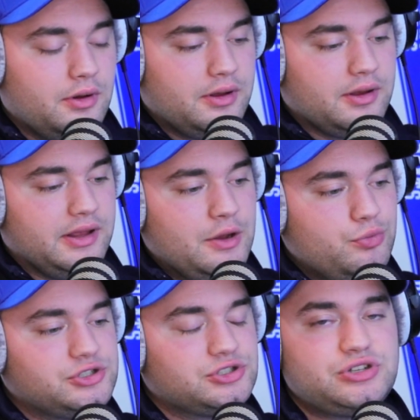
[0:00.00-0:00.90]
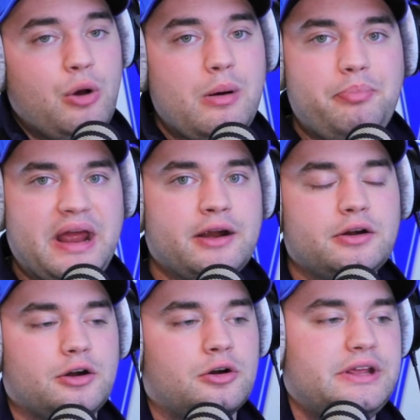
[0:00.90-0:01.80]
It was so apparent
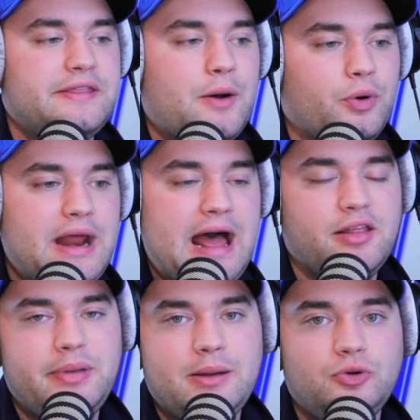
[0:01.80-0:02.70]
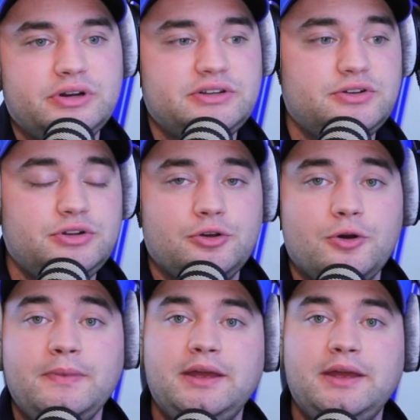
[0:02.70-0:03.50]
early that what Alabama wanted to do,